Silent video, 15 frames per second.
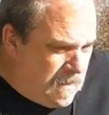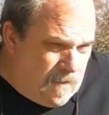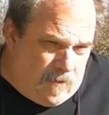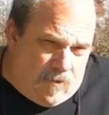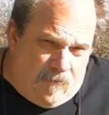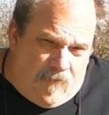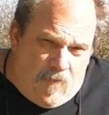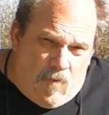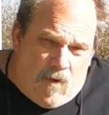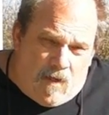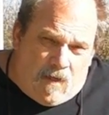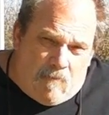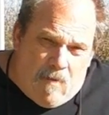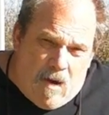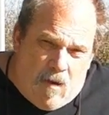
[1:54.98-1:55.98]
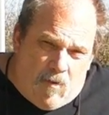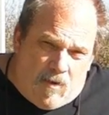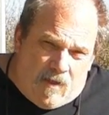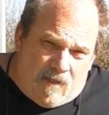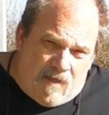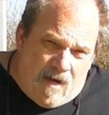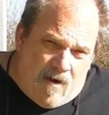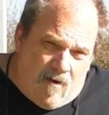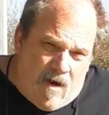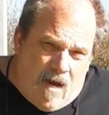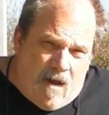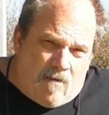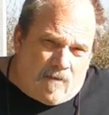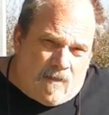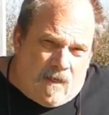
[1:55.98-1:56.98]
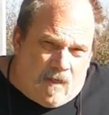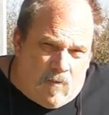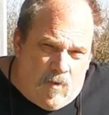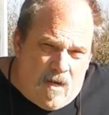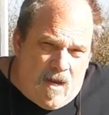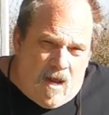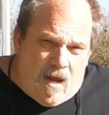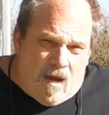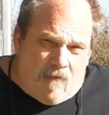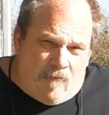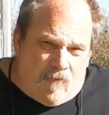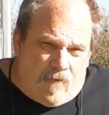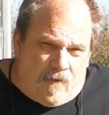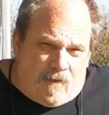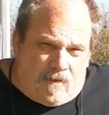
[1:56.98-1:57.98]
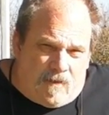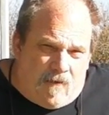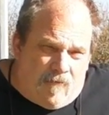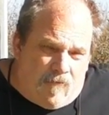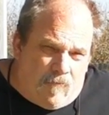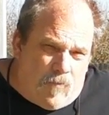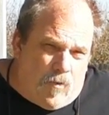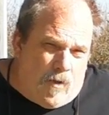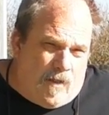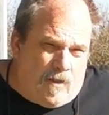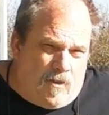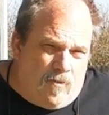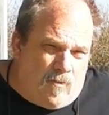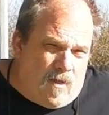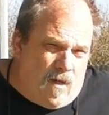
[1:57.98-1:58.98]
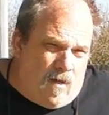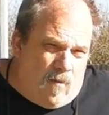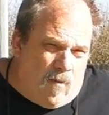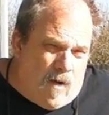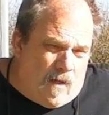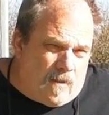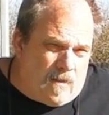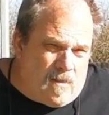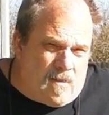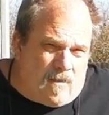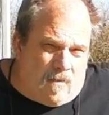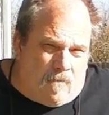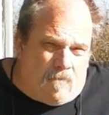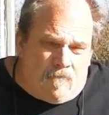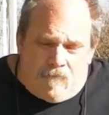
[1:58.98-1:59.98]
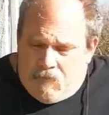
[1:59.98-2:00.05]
So if you wanted to power an entire house like we have with a 7.2 kilowatt system,